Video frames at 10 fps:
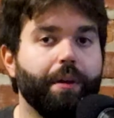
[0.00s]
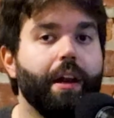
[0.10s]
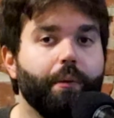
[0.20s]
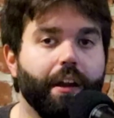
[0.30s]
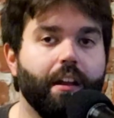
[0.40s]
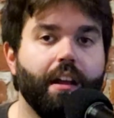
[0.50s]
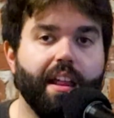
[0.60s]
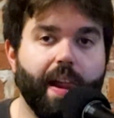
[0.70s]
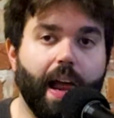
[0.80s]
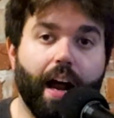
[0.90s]
But anyway,
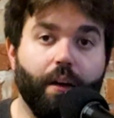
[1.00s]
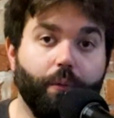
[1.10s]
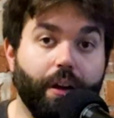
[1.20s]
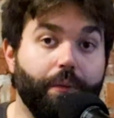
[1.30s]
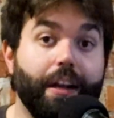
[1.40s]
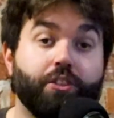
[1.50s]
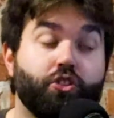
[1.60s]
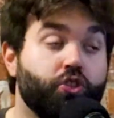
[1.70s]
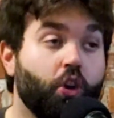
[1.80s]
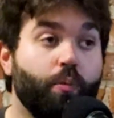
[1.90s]
we ate
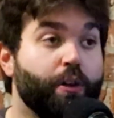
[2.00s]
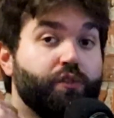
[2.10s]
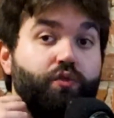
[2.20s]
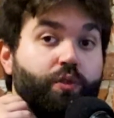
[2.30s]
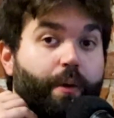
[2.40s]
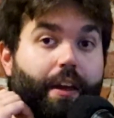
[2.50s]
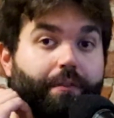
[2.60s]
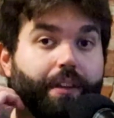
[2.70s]
so much food, man.